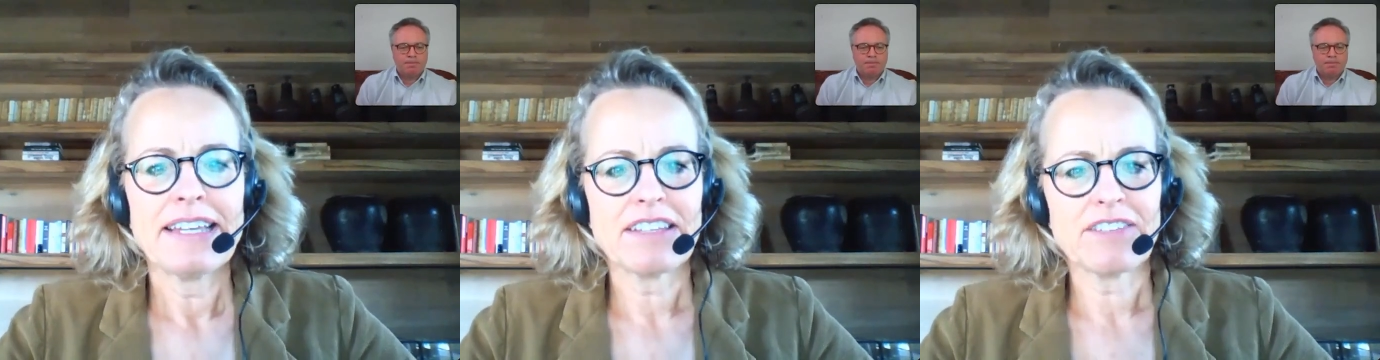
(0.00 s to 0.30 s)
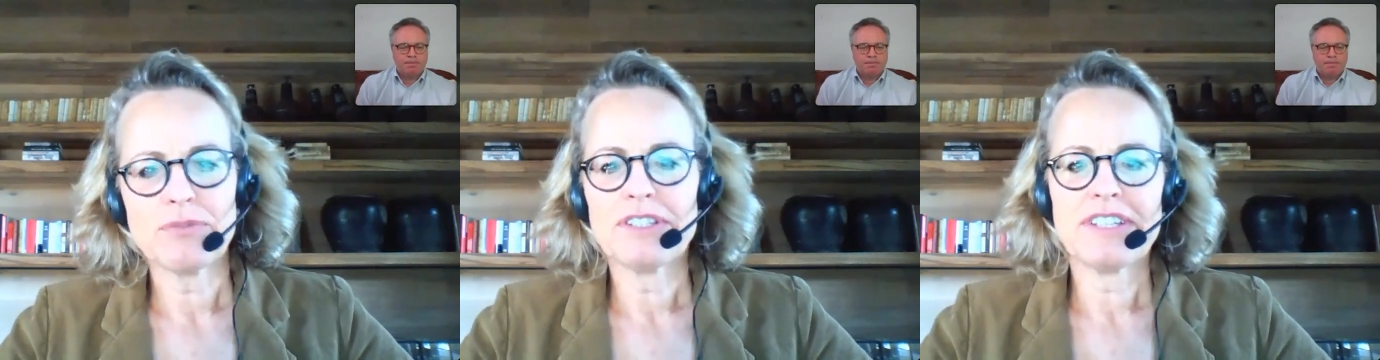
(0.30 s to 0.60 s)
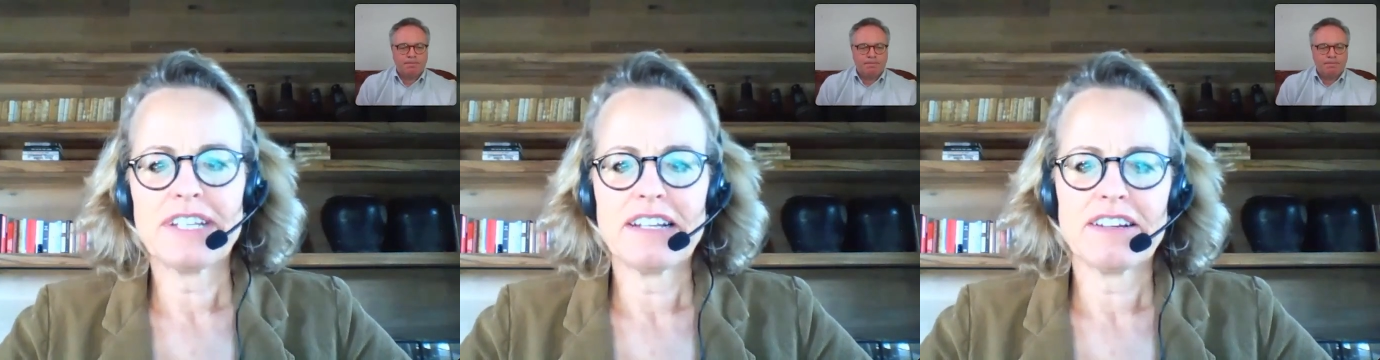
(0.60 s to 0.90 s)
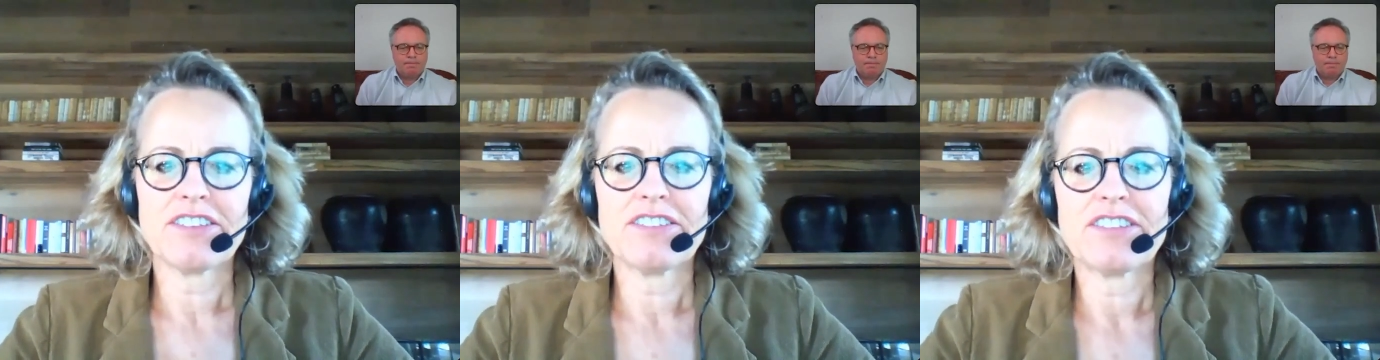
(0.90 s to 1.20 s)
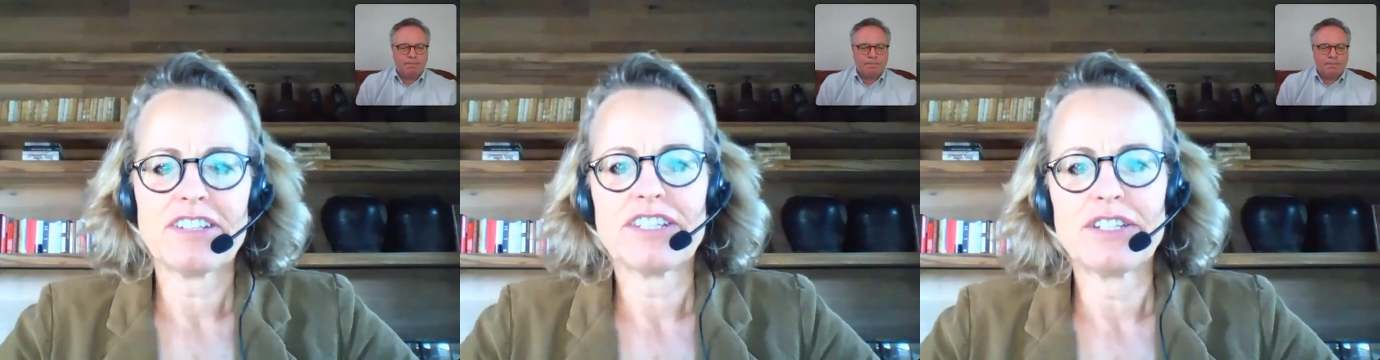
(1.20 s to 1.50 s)
Speaker 1: Yes, as one of the
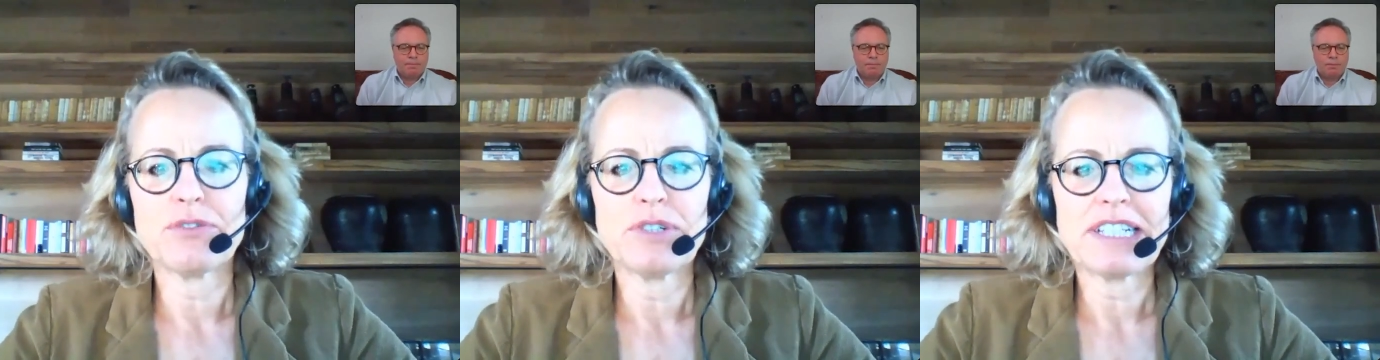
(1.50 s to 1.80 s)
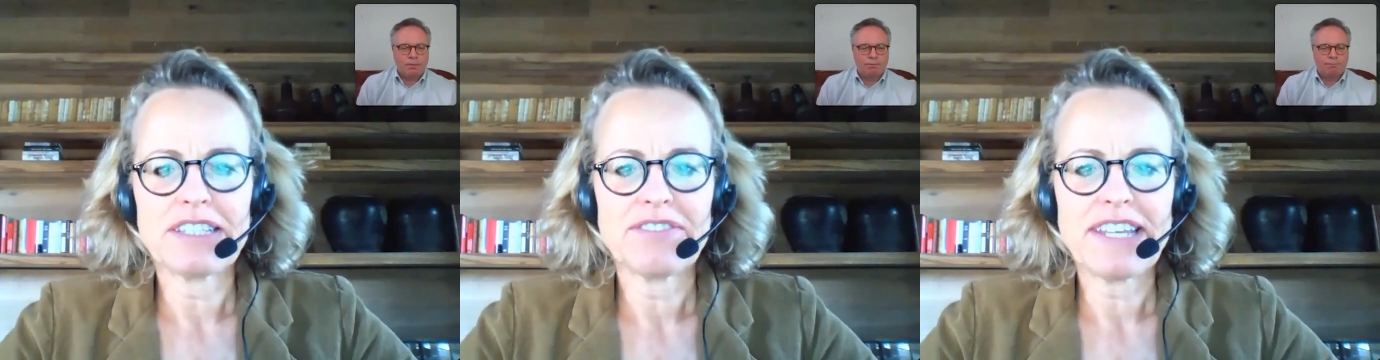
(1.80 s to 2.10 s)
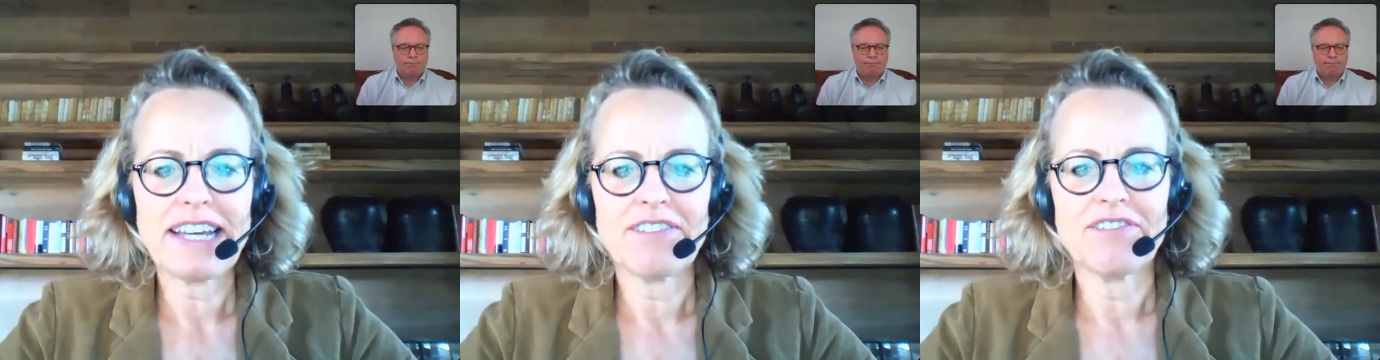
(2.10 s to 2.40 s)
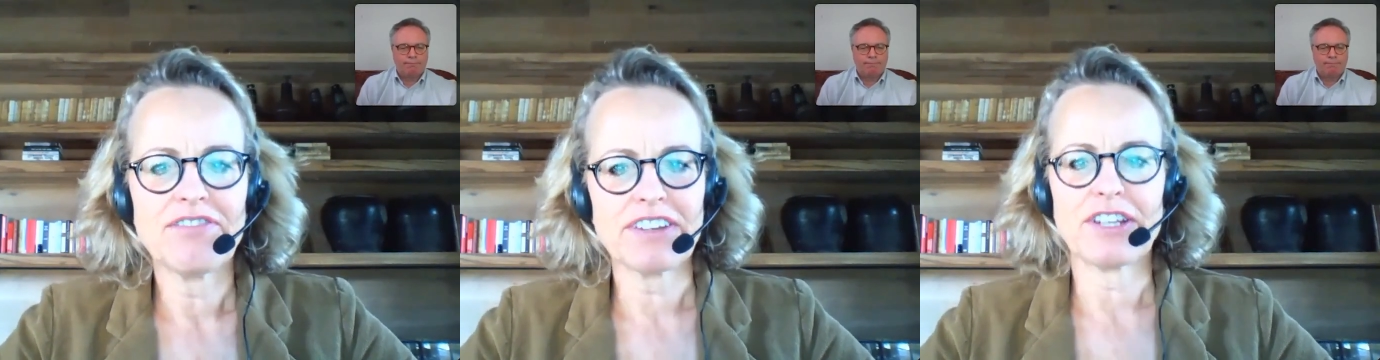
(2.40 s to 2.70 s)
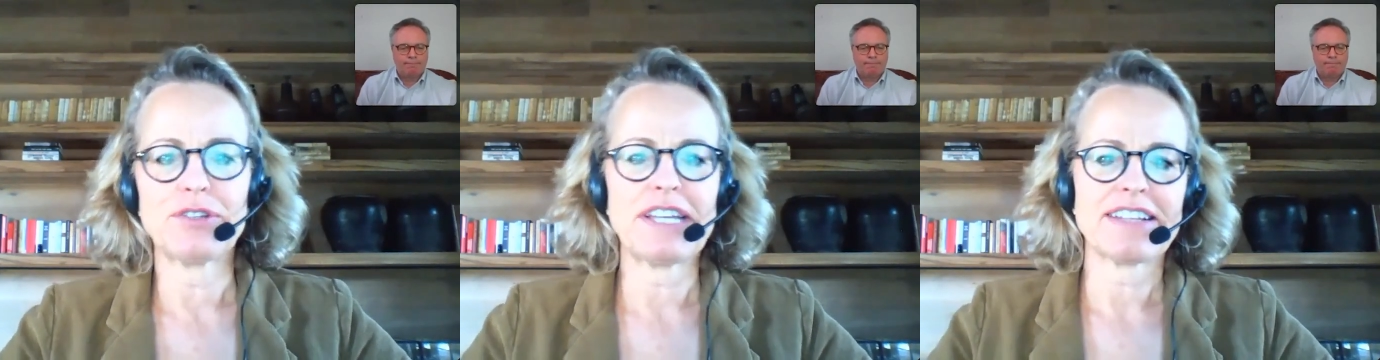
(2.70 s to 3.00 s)
largest shield in the world, we have
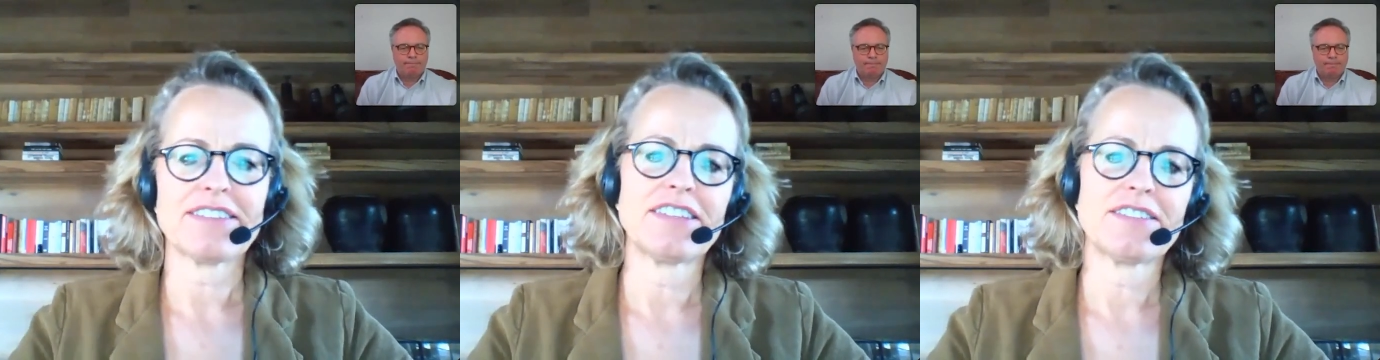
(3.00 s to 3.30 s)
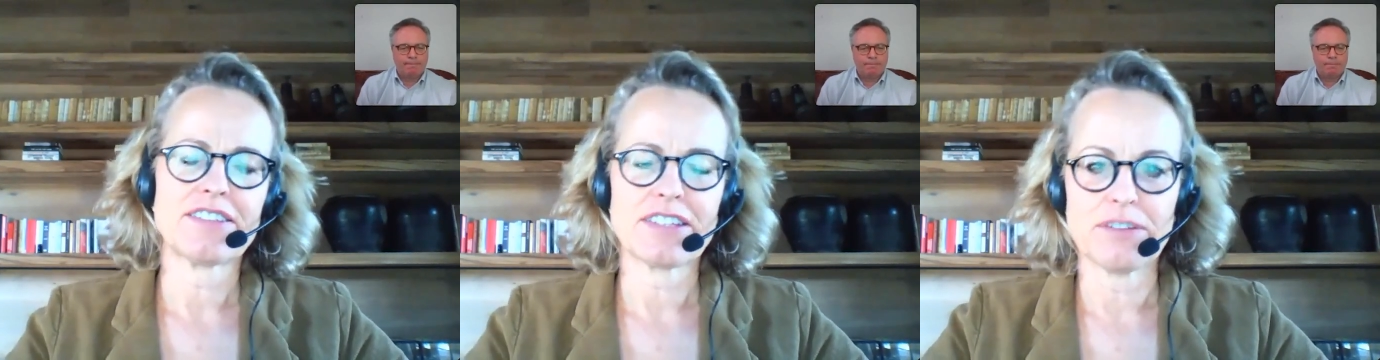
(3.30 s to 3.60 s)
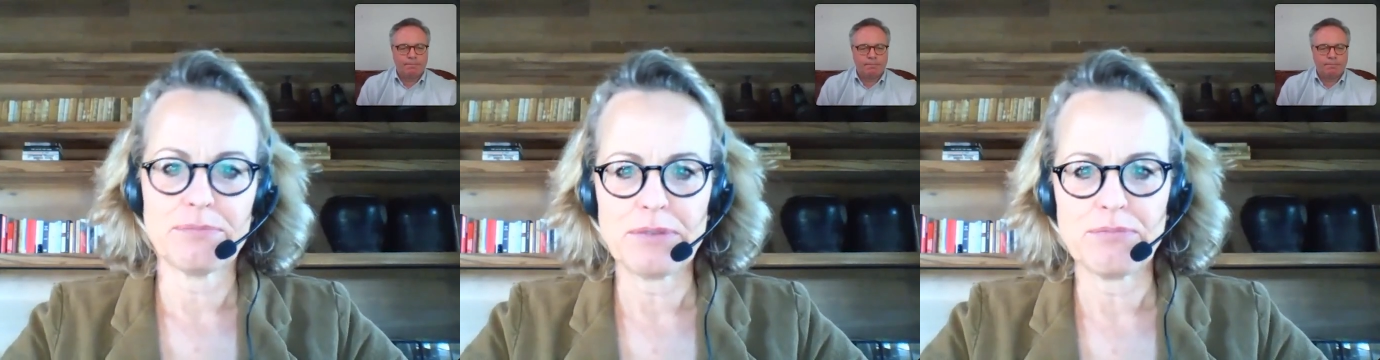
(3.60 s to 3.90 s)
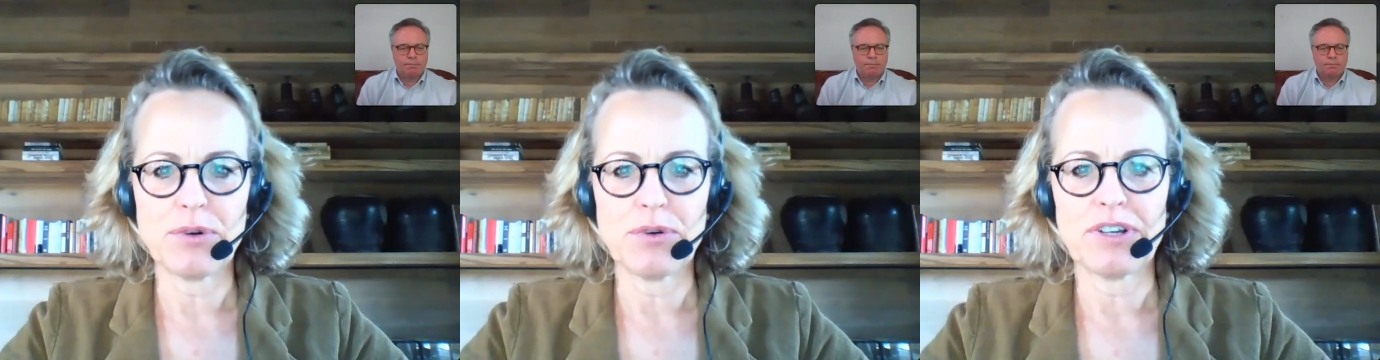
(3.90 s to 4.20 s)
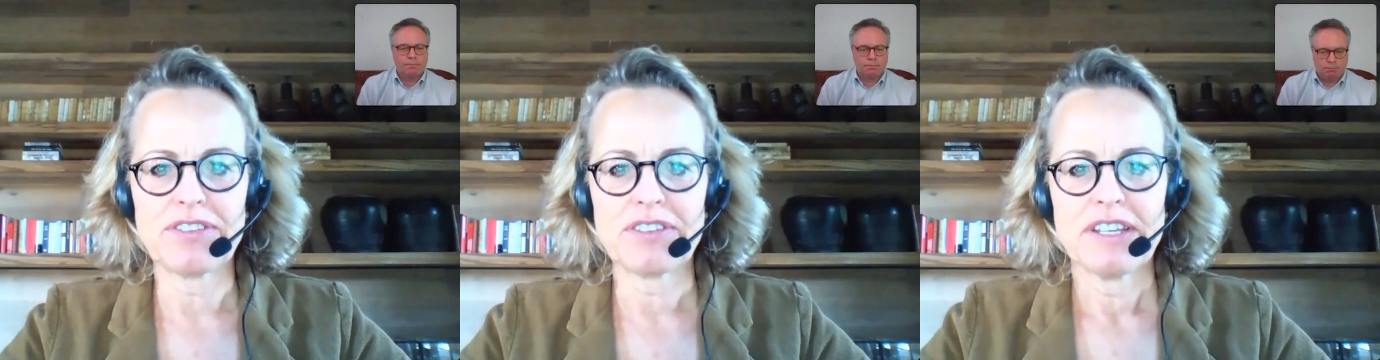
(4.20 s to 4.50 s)
very good access to company
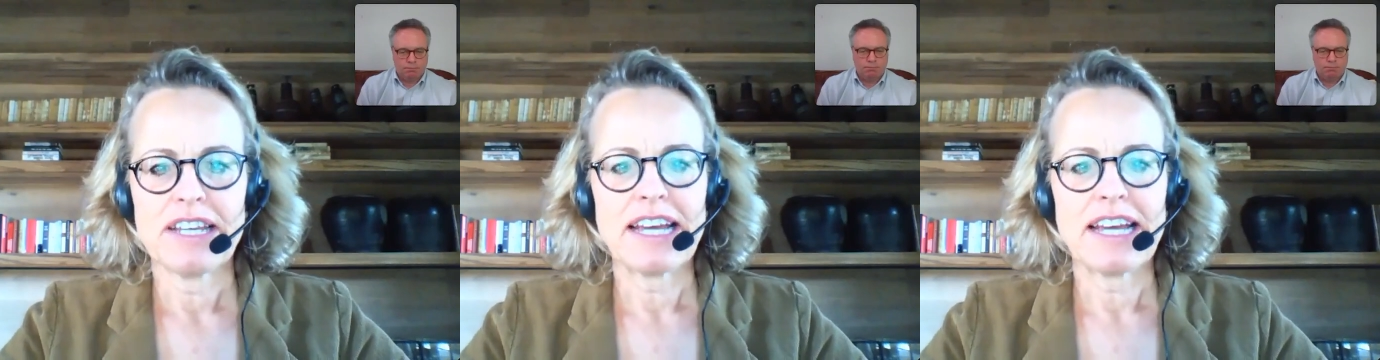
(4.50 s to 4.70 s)
boards.